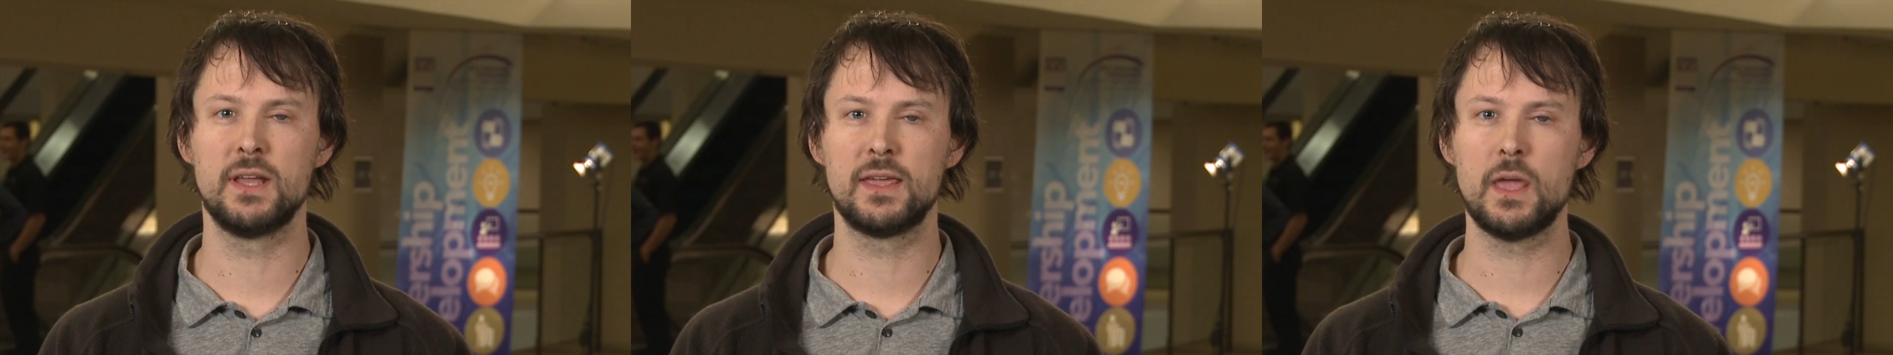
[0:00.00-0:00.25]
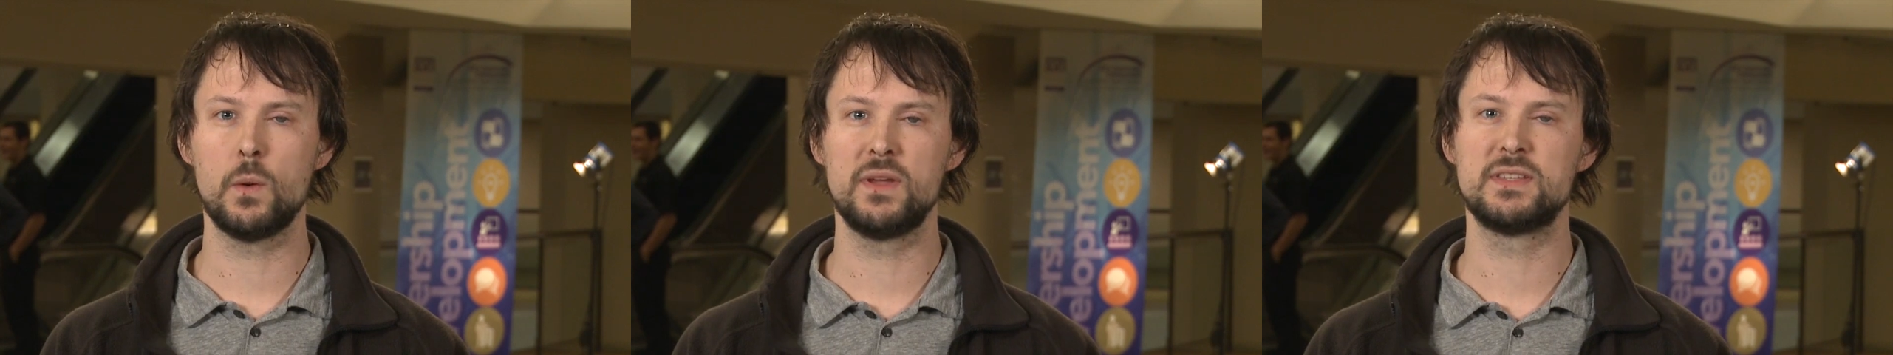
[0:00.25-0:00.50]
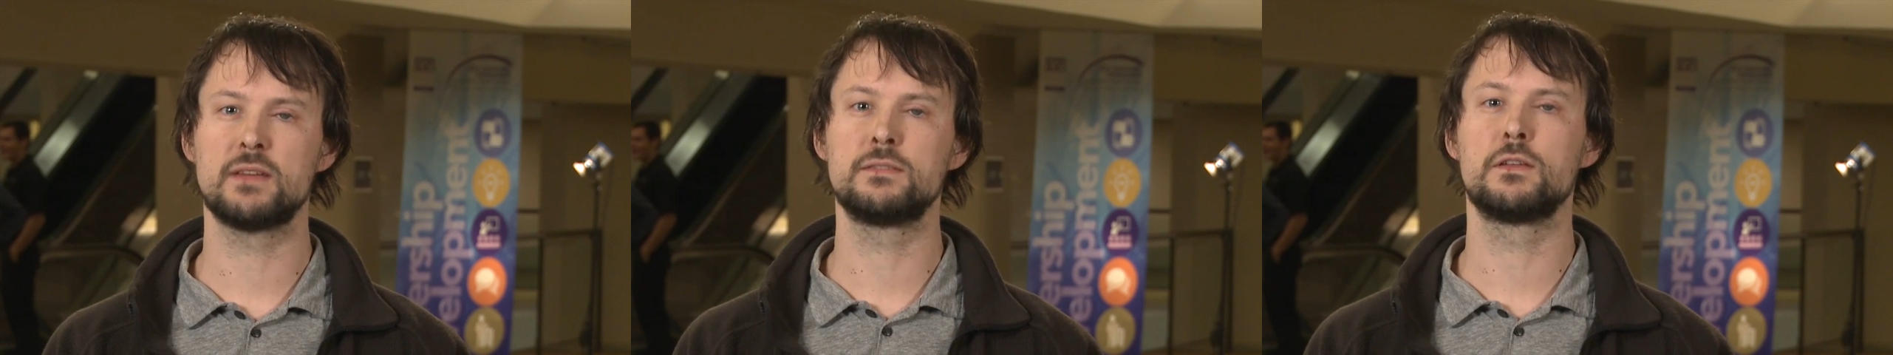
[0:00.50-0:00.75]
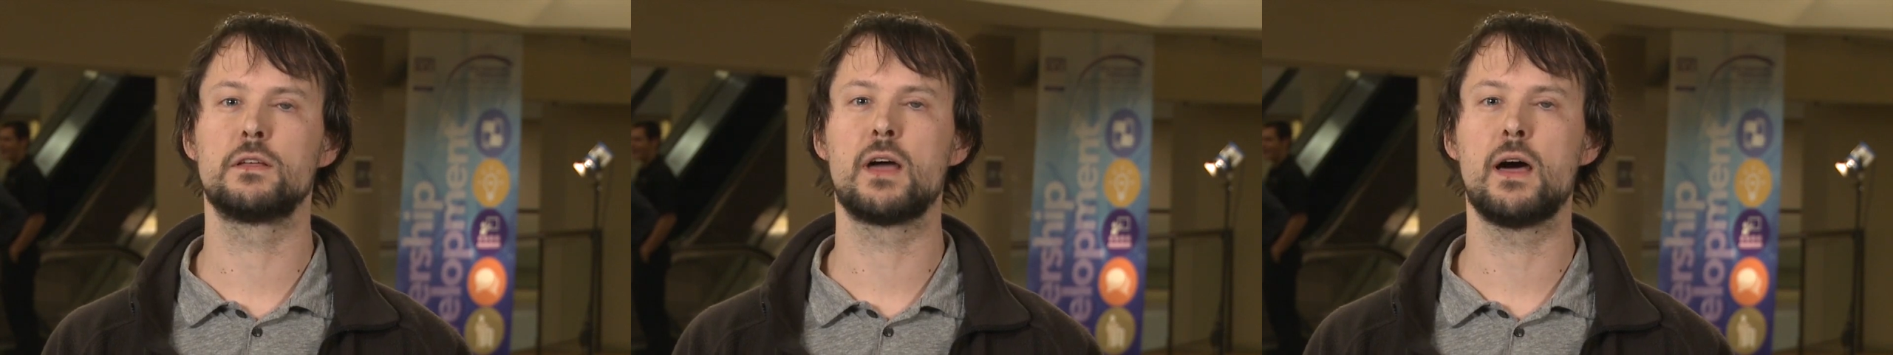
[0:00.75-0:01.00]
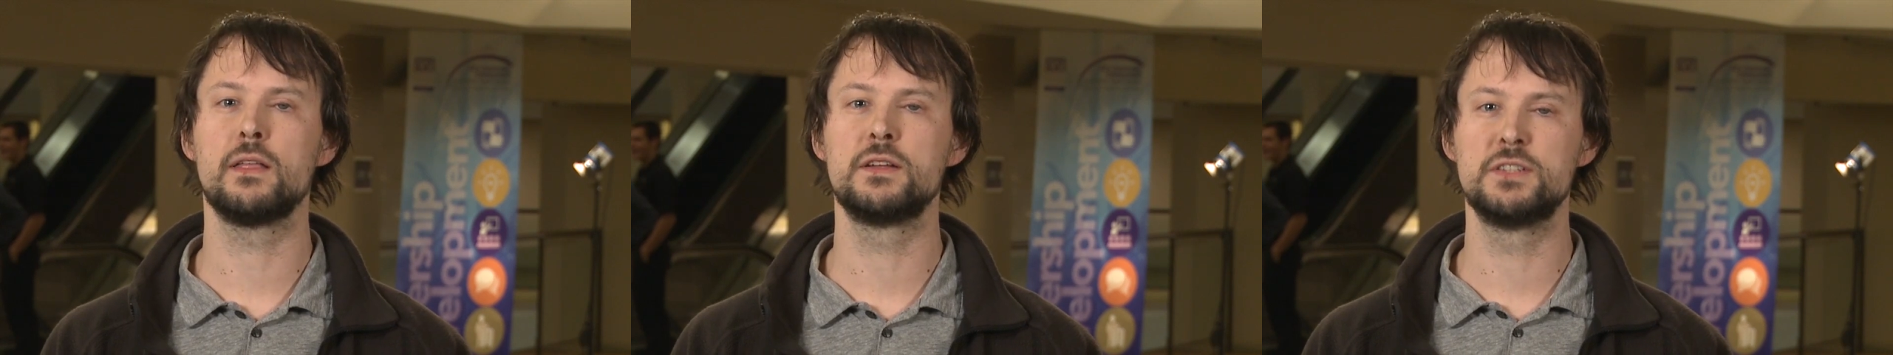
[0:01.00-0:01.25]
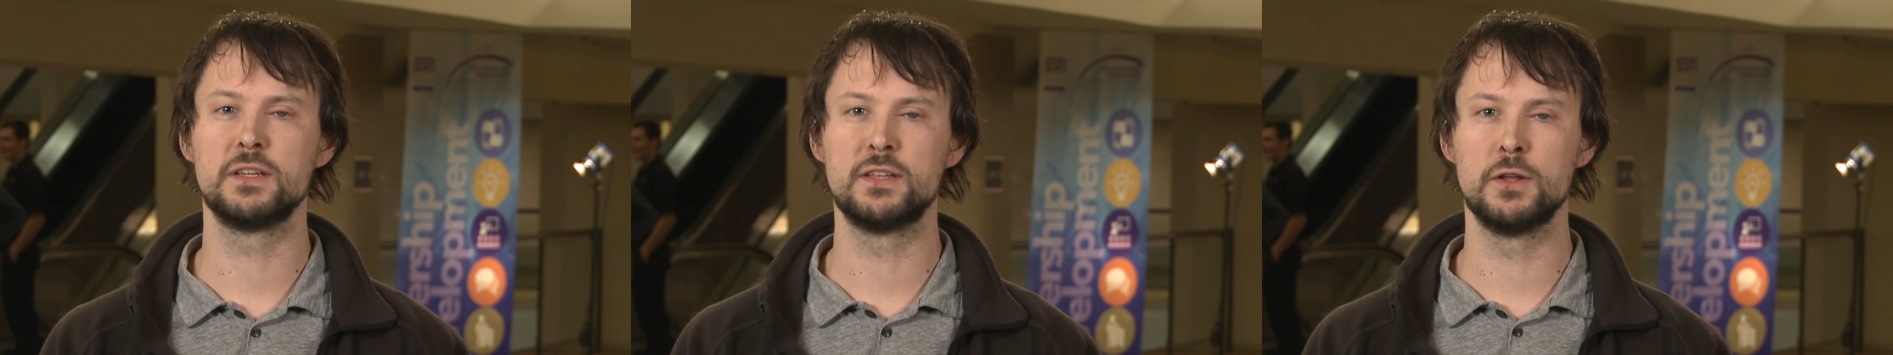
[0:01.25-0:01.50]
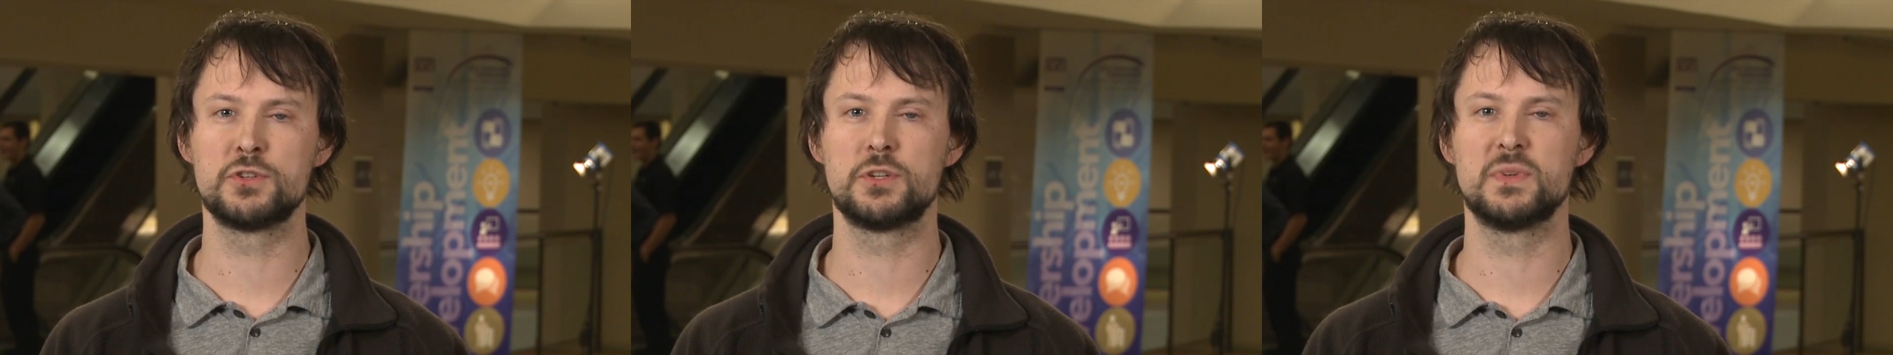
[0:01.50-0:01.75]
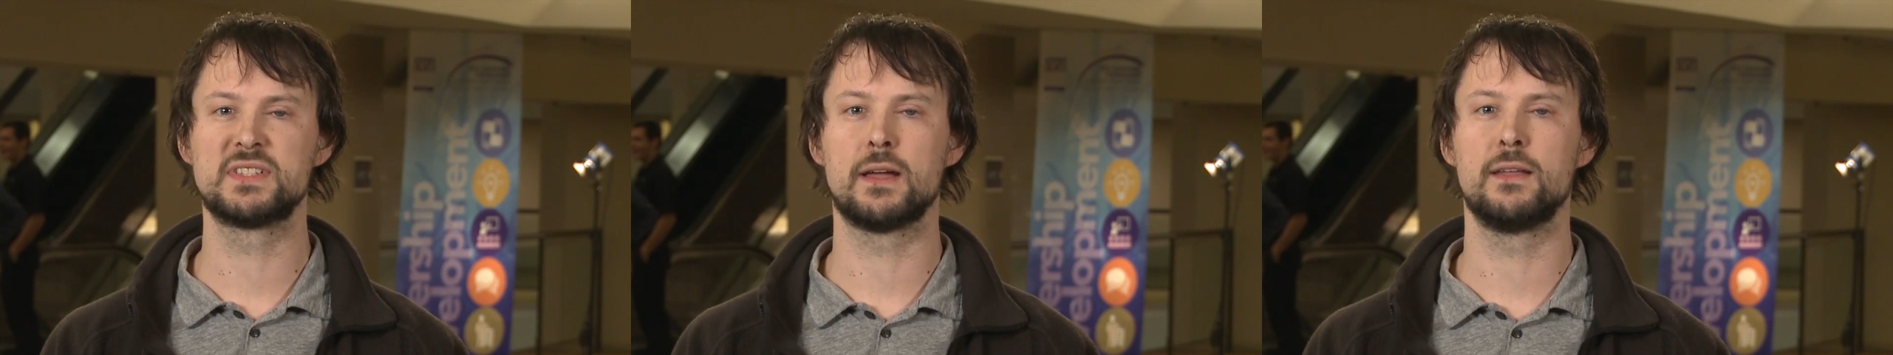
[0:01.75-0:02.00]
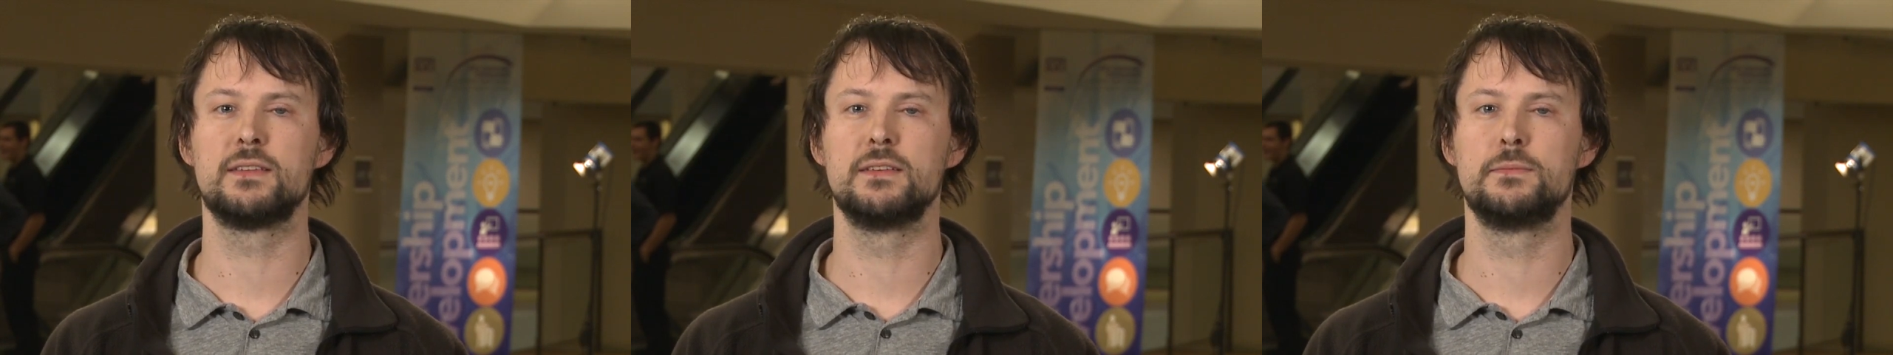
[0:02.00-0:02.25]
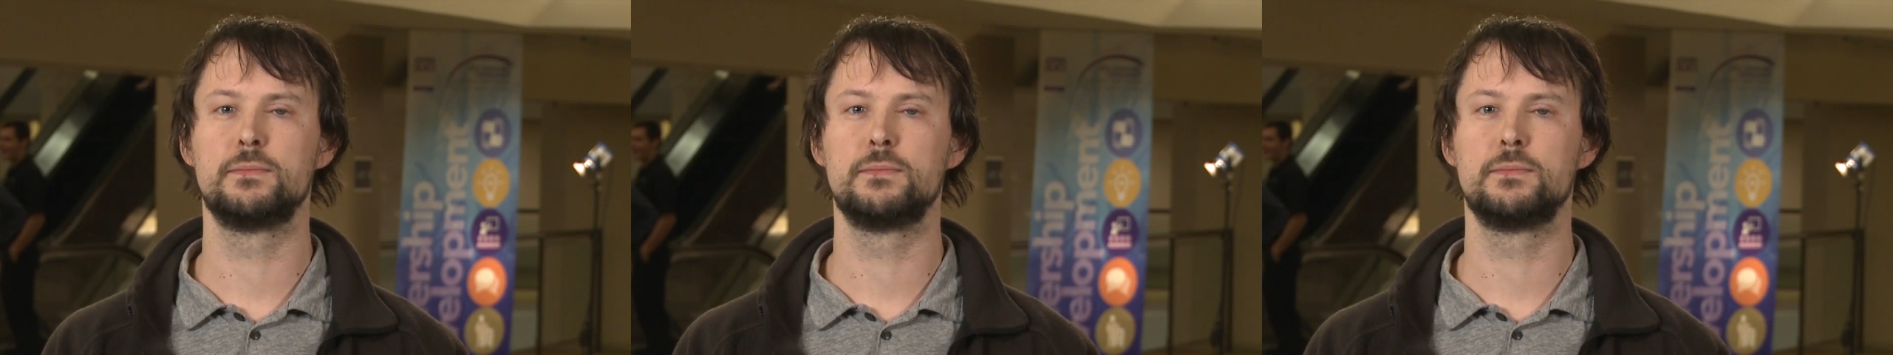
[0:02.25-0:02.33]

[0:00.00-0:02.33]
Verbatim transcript: at Gateway Technical College in Kenosha, Wisconsin.